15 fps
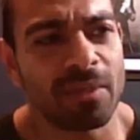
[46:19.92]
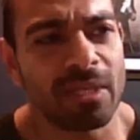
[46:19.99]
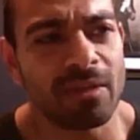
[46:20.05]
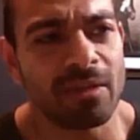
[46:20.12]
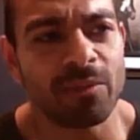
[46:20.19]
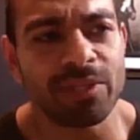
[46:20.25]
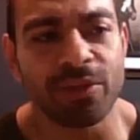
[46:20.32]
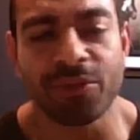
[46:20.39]

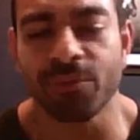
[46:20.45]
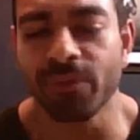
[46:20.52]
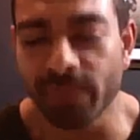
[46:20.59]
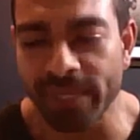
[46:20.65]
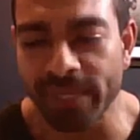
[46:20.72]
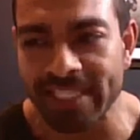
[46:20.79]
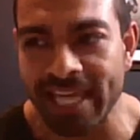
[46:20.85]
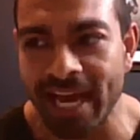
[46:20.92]
you're
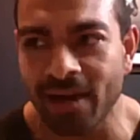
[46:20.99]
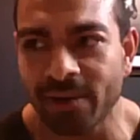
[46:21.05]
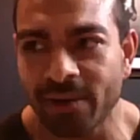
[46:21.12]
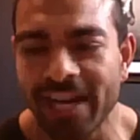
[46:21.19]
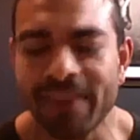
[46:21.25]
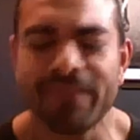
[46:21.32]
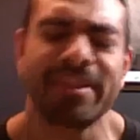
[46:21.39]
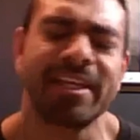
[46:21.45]
3 weeks
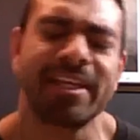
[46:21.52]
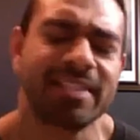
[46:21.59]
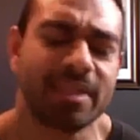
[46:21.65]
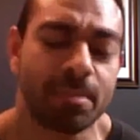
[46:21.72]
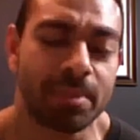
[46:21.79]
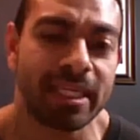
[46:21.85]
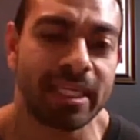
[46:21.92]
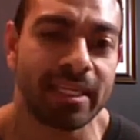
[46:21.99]
out,
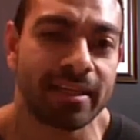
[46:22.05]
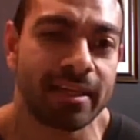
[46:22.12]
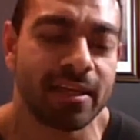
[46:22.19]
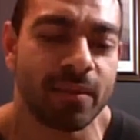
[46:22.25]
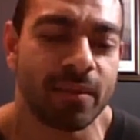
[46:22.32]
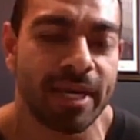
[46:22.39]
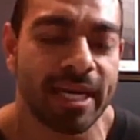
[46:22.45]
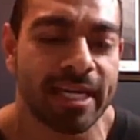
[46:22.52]
everything's depleted
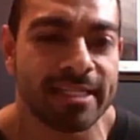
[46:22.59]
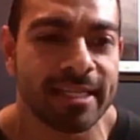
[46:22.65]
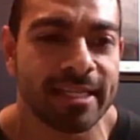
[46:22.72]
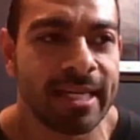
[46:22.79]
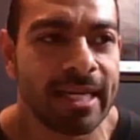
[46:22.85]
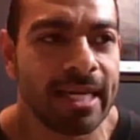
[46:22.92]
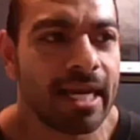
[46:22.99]
anyways.